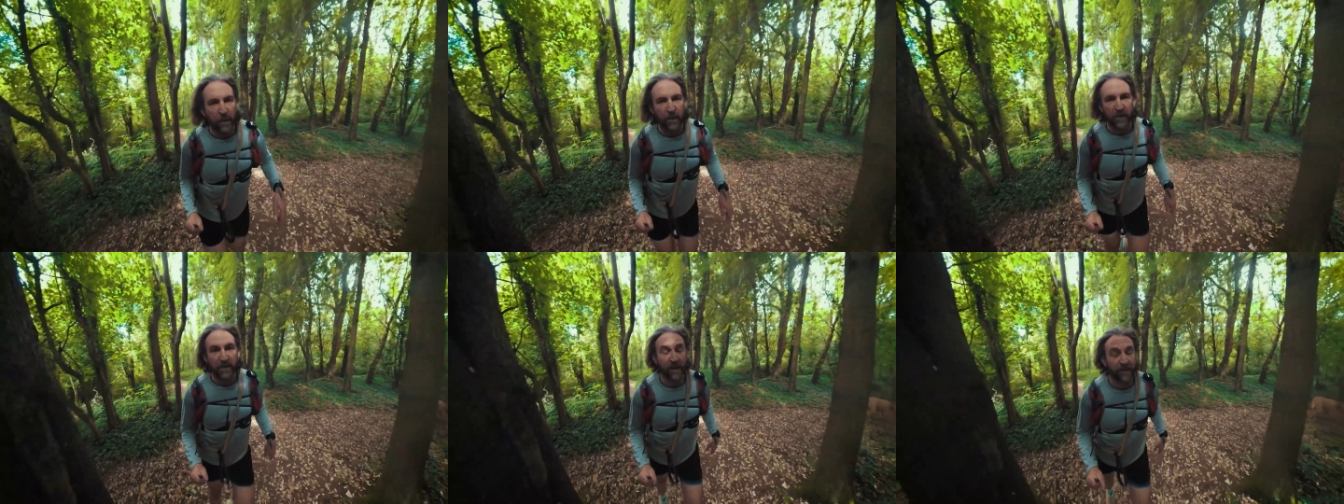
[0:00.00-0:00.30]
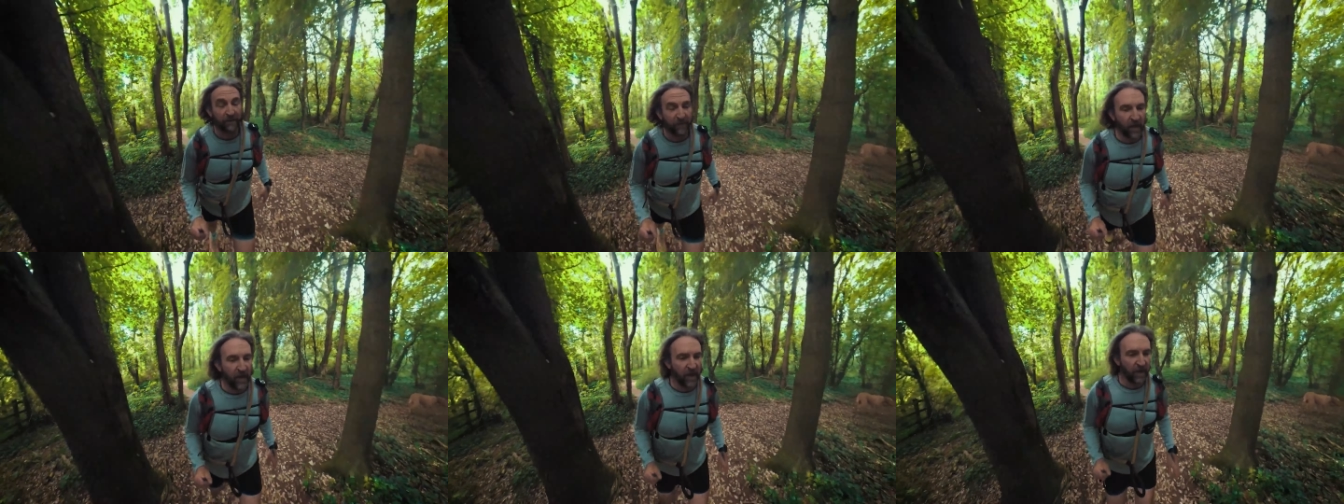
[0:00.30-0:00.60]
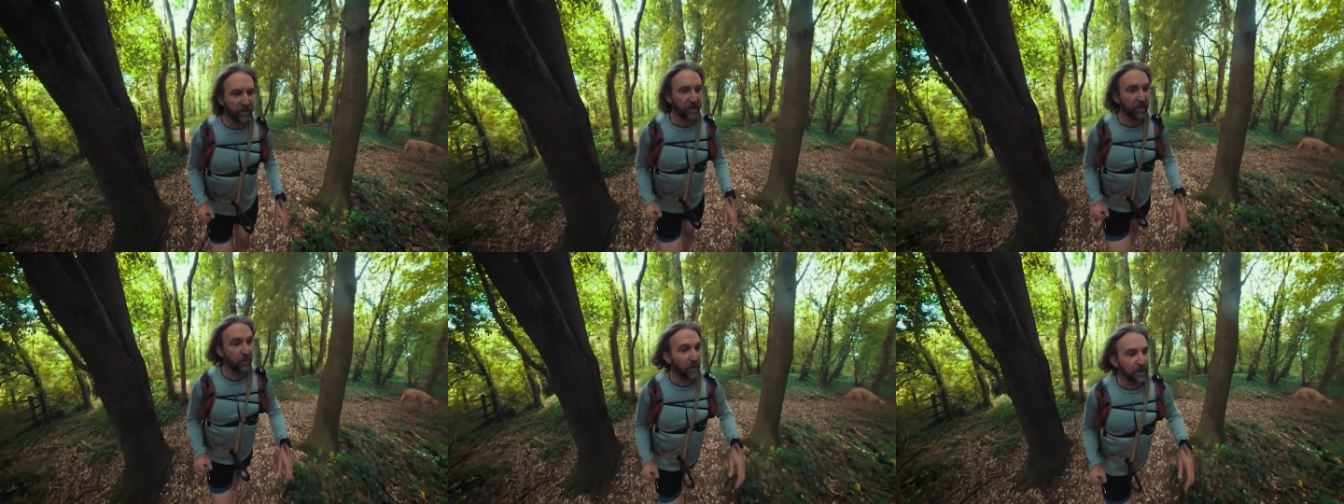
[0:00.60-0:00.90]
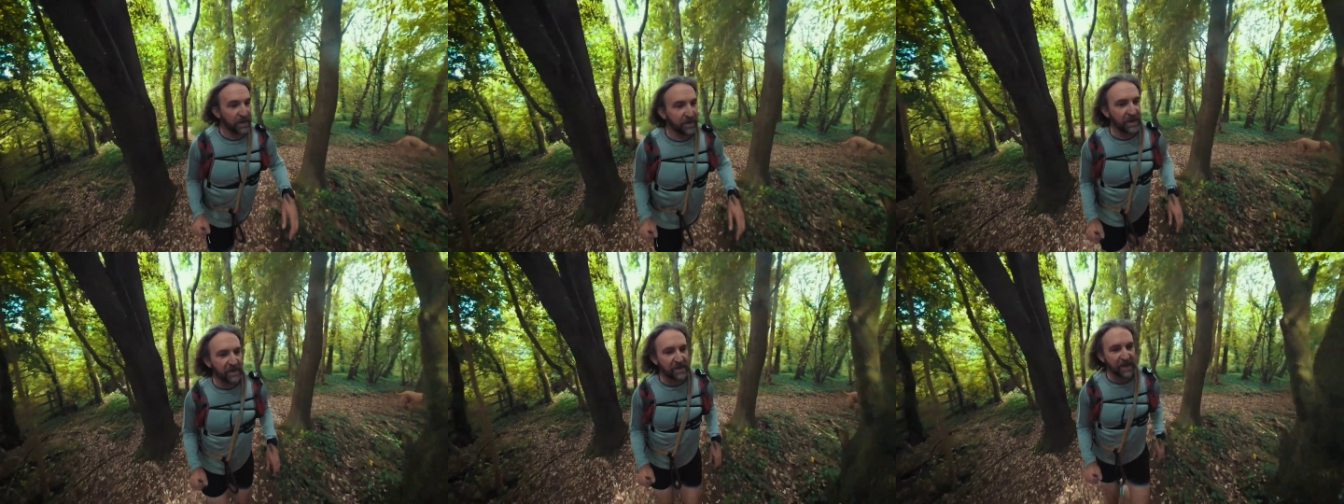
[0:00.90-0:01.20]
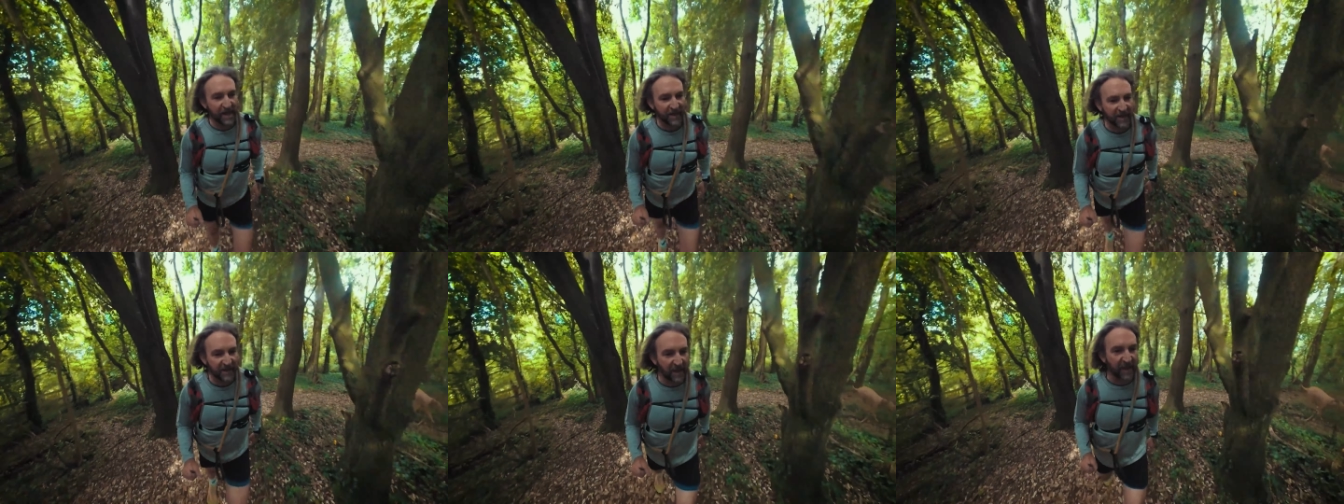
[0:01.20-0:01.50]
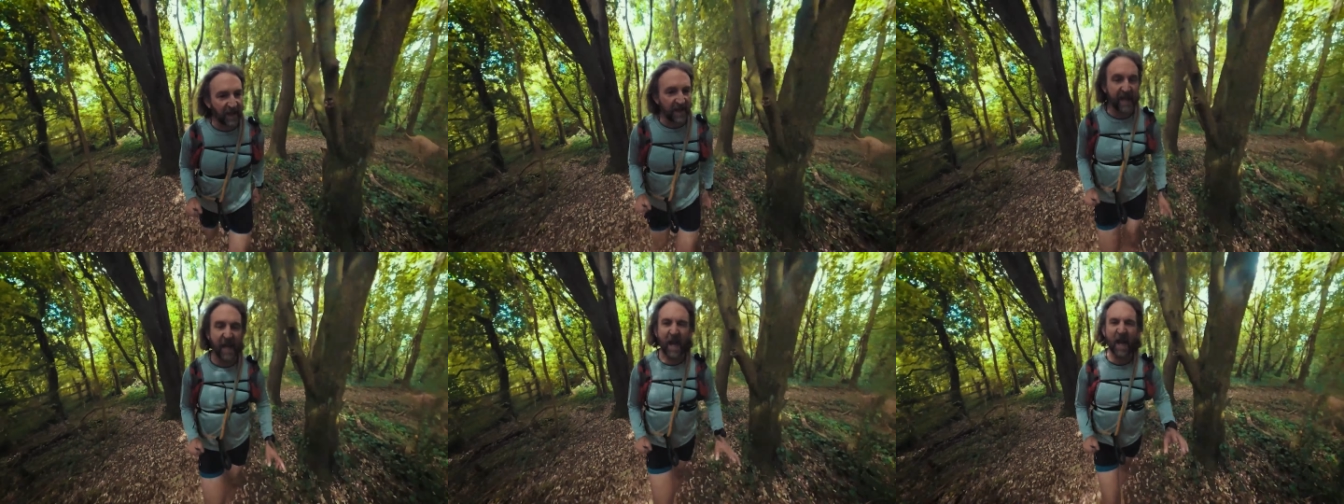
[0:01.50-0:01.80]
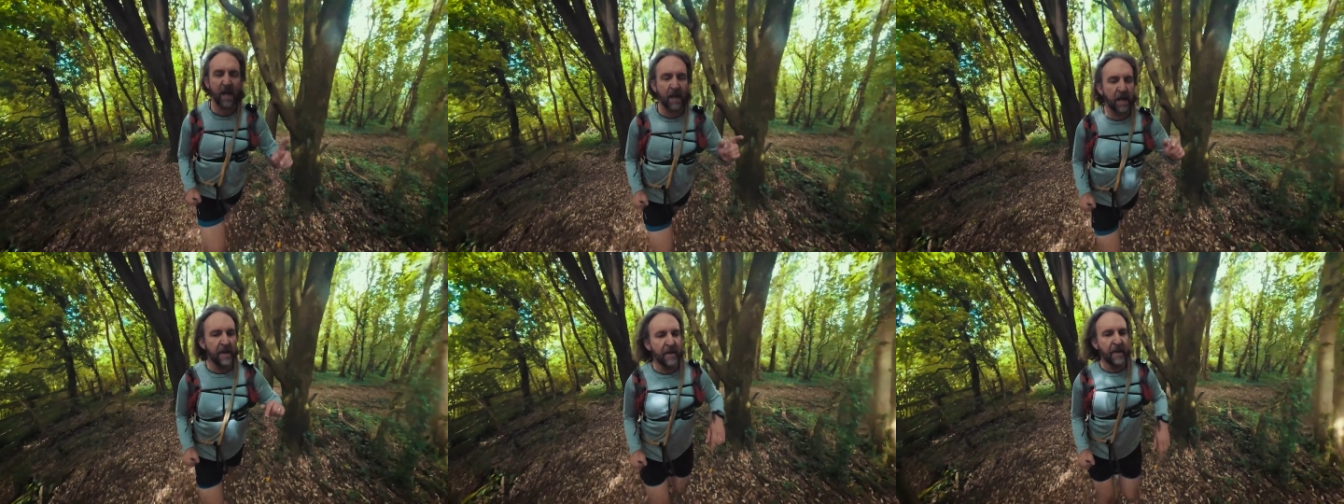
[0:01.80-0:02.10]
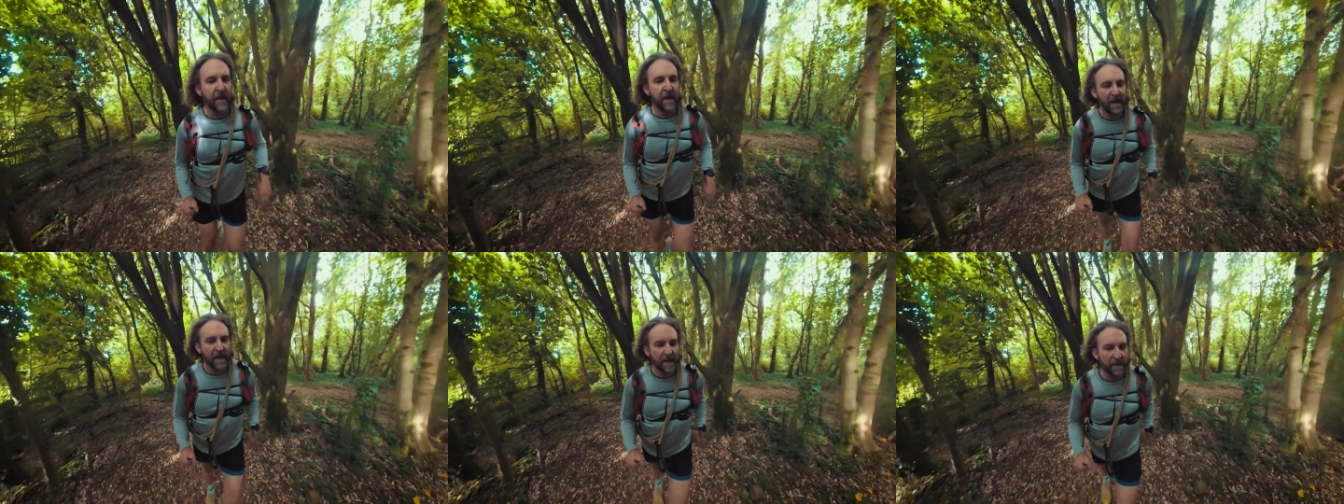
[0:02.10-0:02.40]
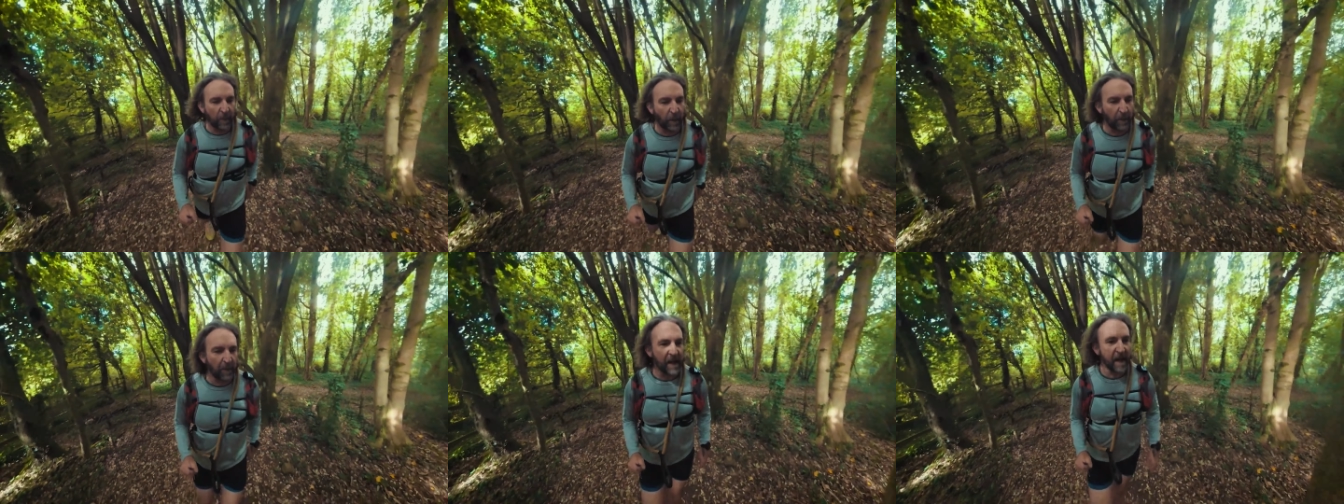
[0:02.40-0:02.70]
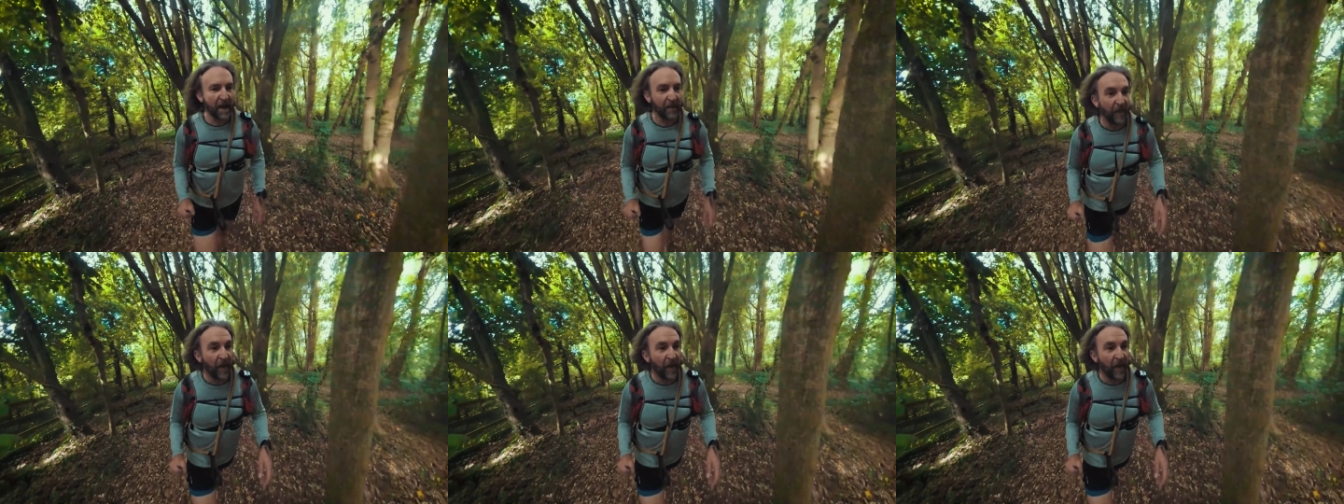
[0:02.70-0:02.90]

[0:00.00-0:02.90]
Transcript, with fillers: But if I asked you what you did yesterday, you probably